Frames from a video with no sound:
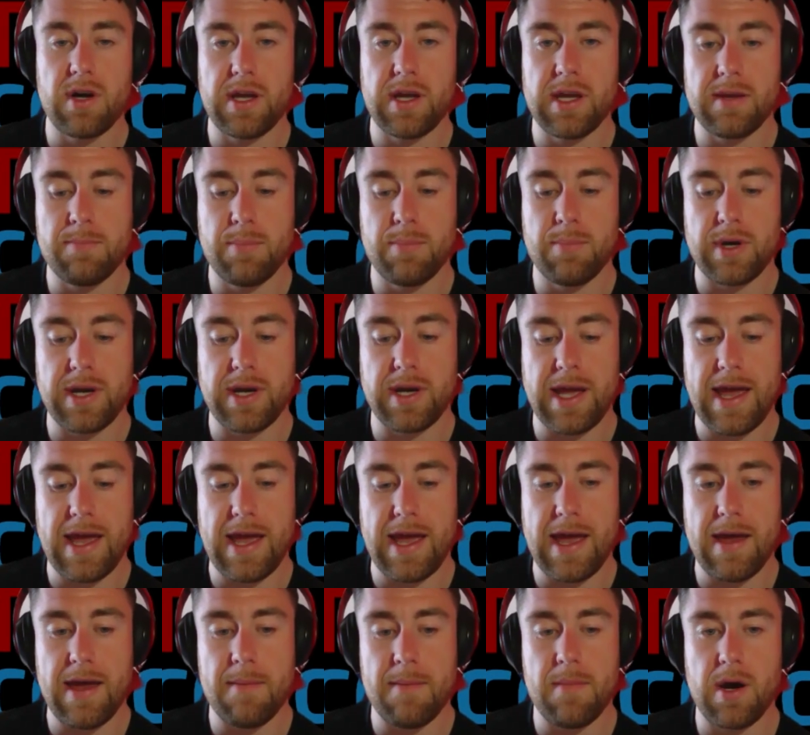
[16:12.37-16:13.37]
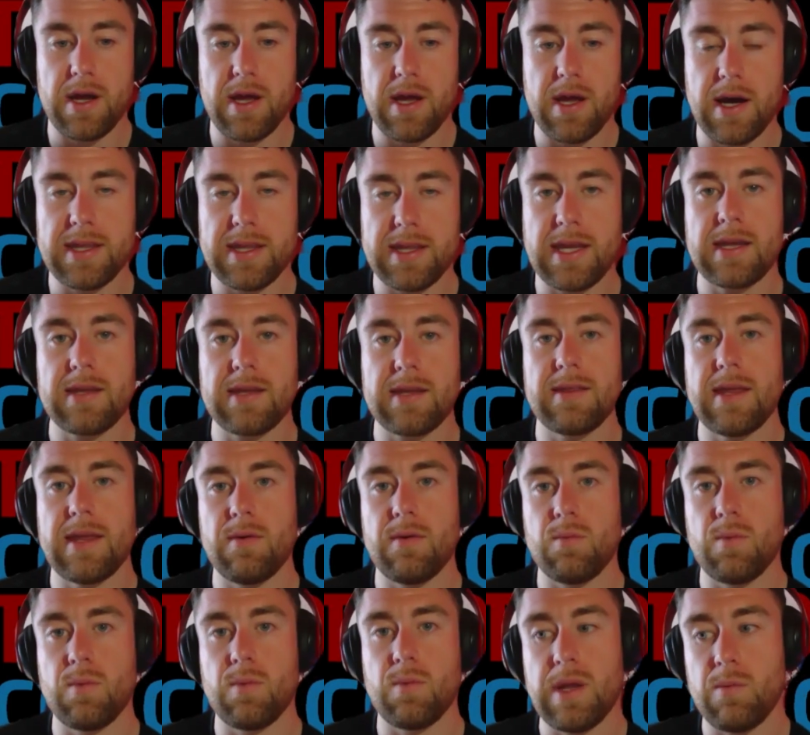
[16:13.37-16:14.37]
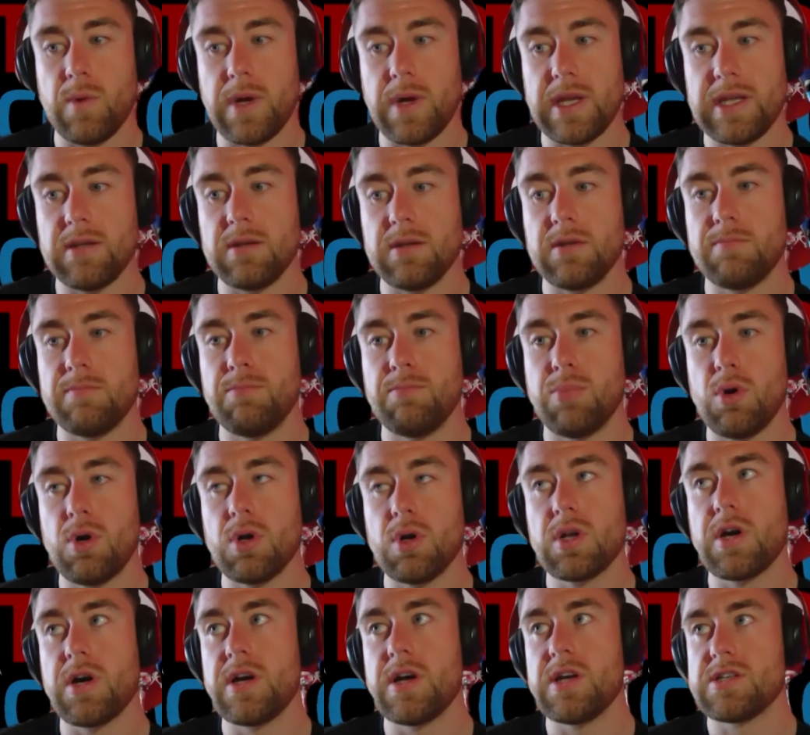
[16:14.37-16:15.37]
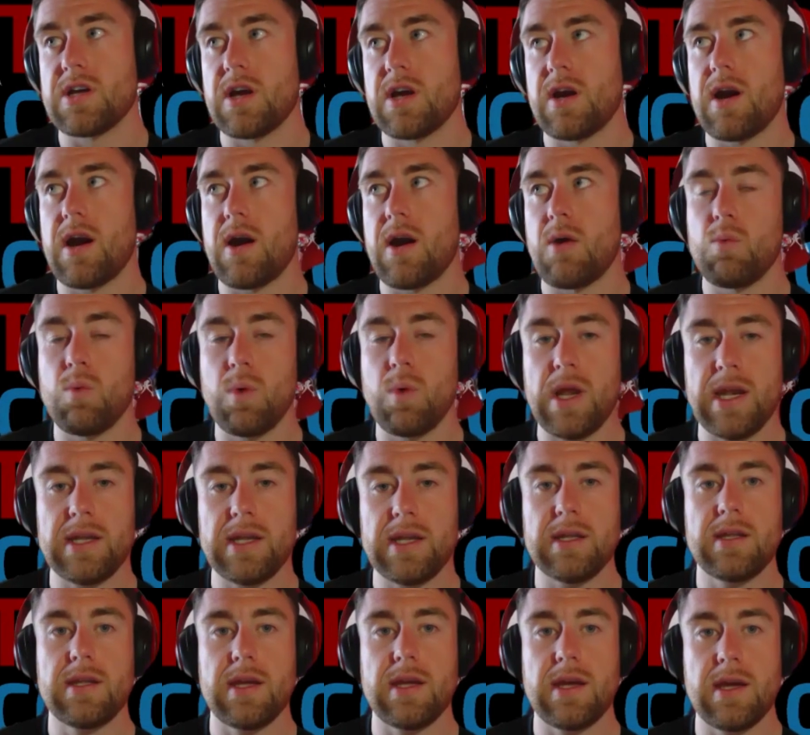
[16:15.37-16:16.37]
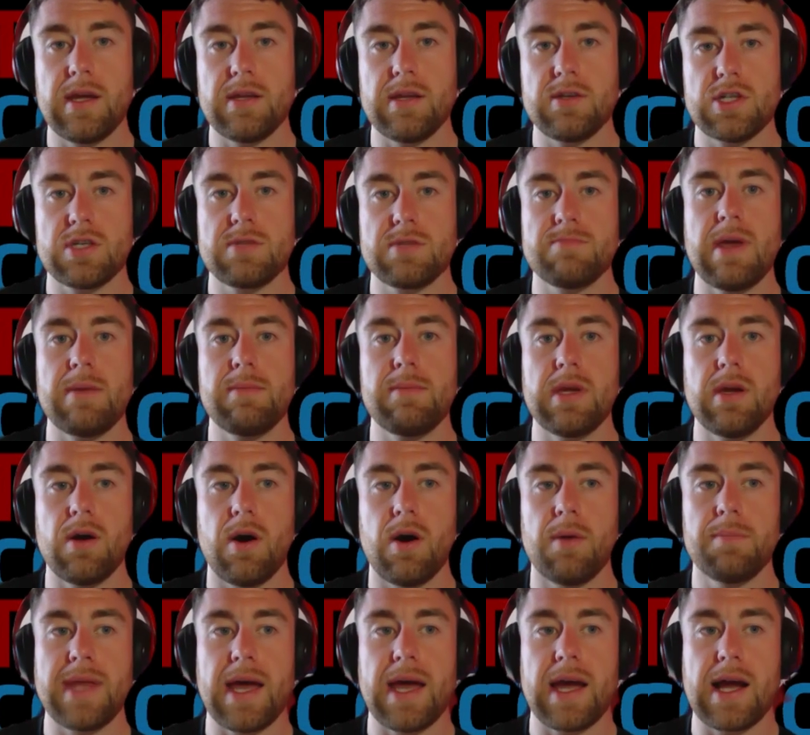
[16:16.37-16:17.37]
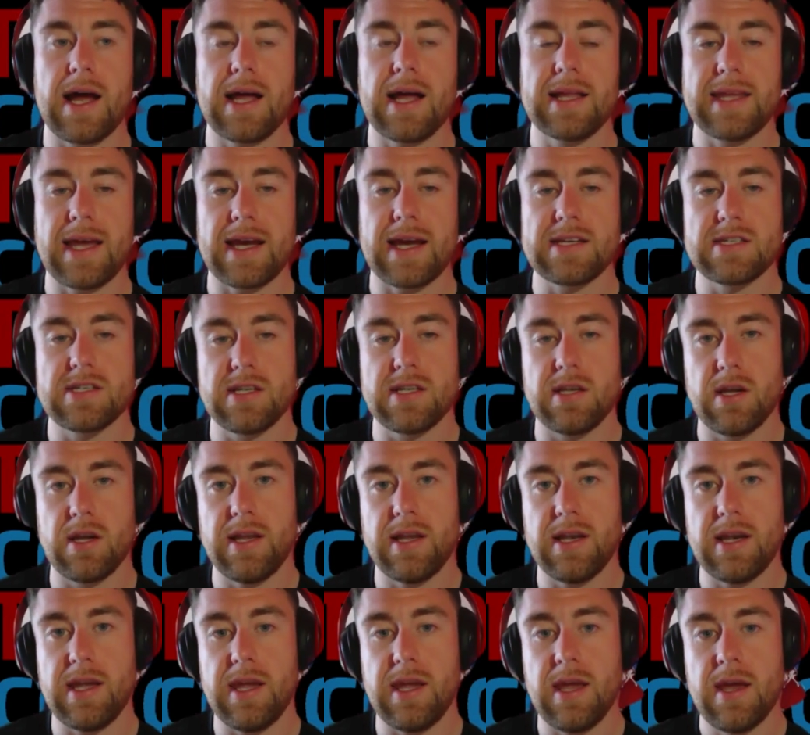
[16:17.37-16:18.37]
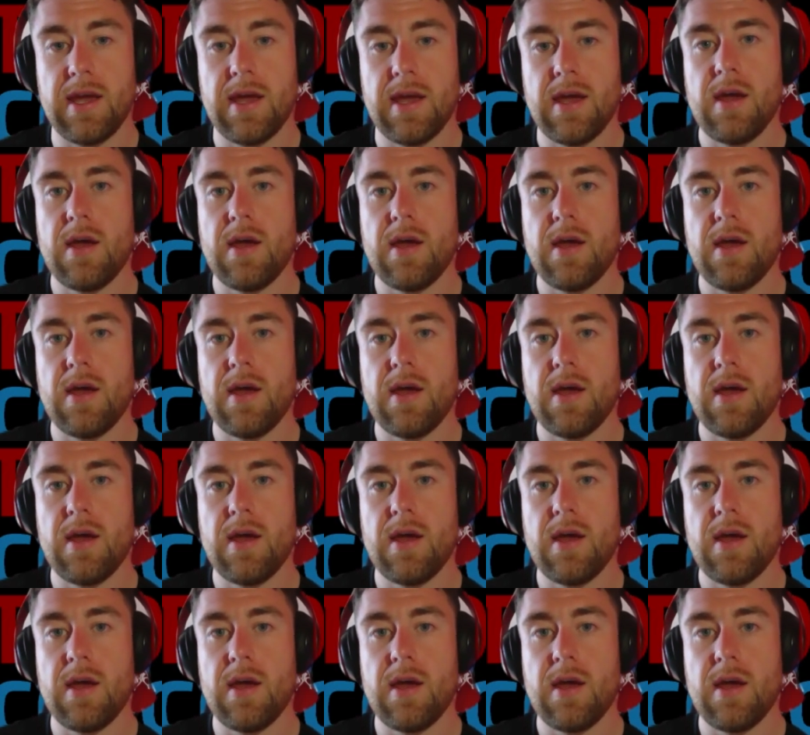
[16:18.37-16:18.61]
Like, but um, I, I think when, when both guys are, are willing to just maybe up that contact slightly,